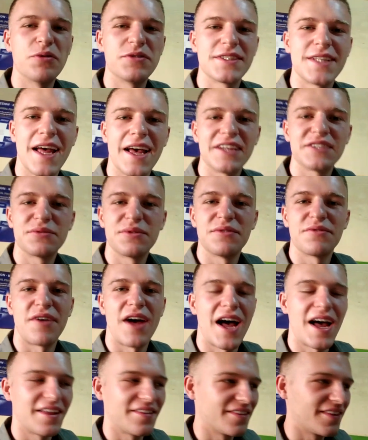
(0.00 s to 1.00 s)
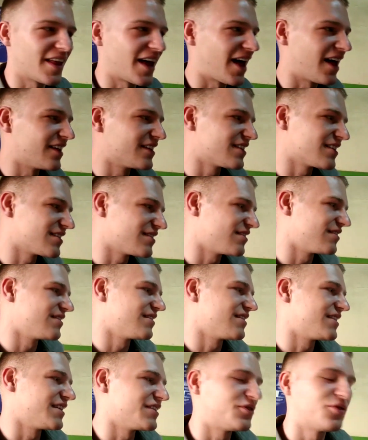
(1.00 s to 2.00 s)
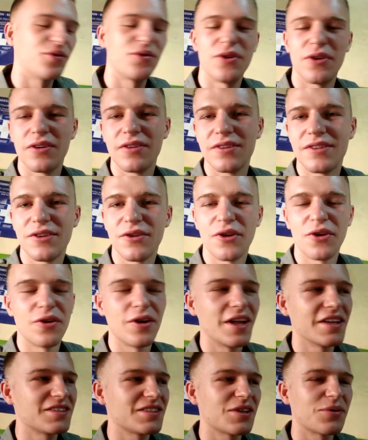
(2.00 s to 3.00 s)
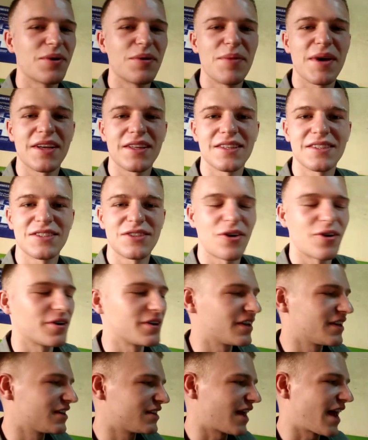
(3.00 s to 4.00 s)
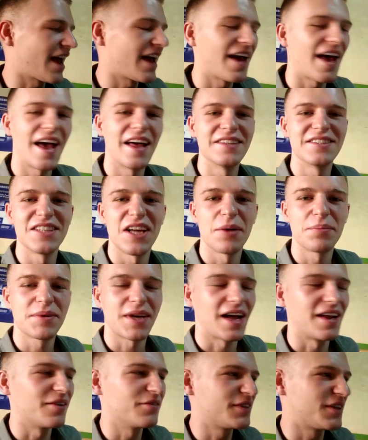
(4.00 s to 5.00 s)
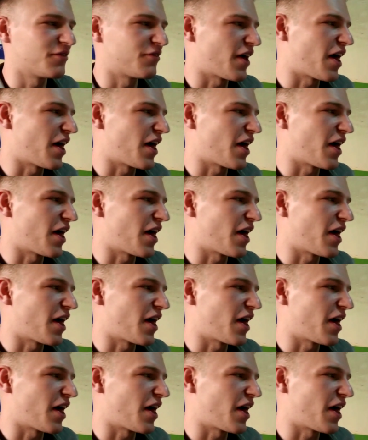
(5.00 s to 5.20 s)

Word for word: most days we find that the to-do list that we make at the start of the day ends up kind of